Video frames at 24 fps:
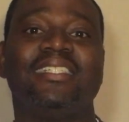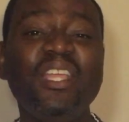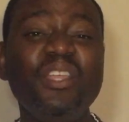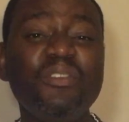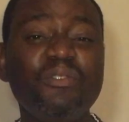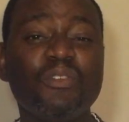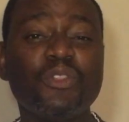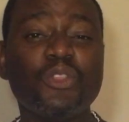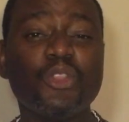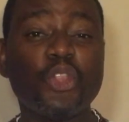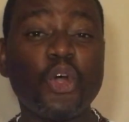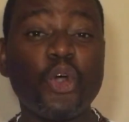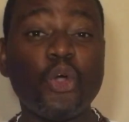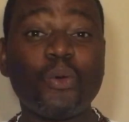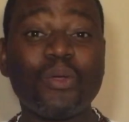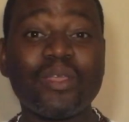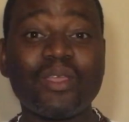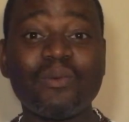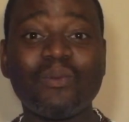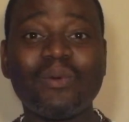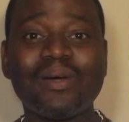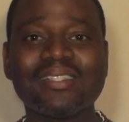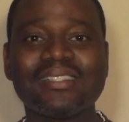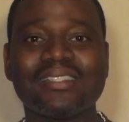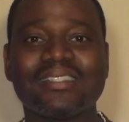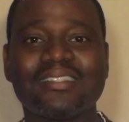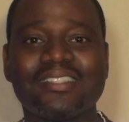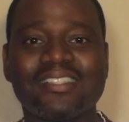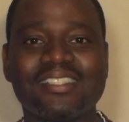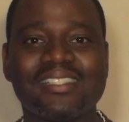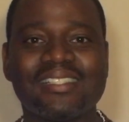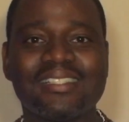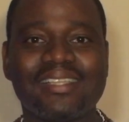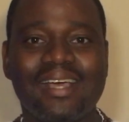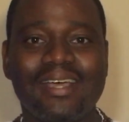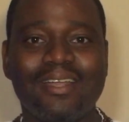even though he wasn't
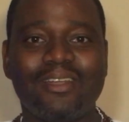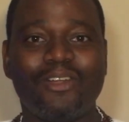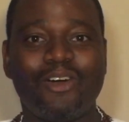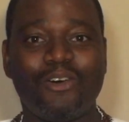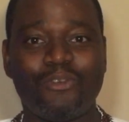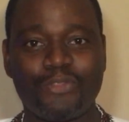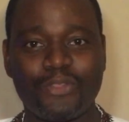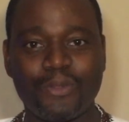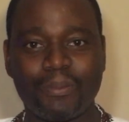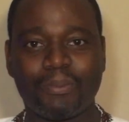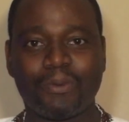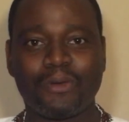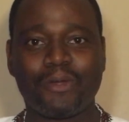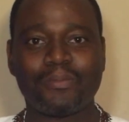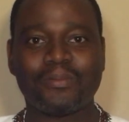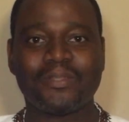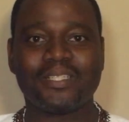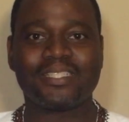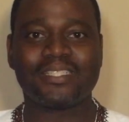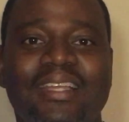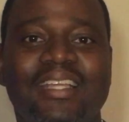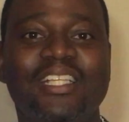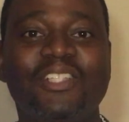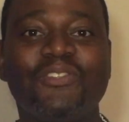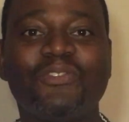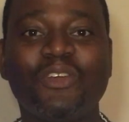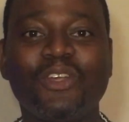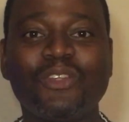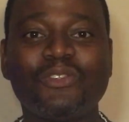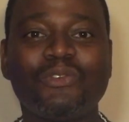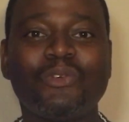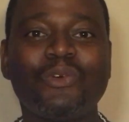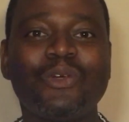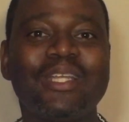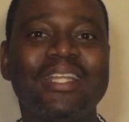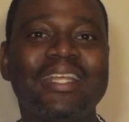the son of the promise. Let's
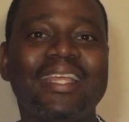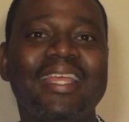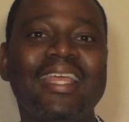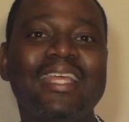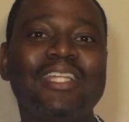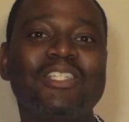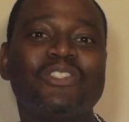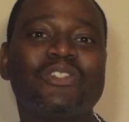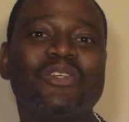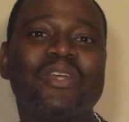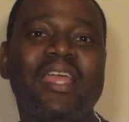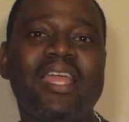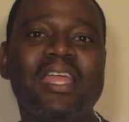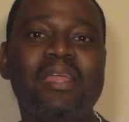fast forward again to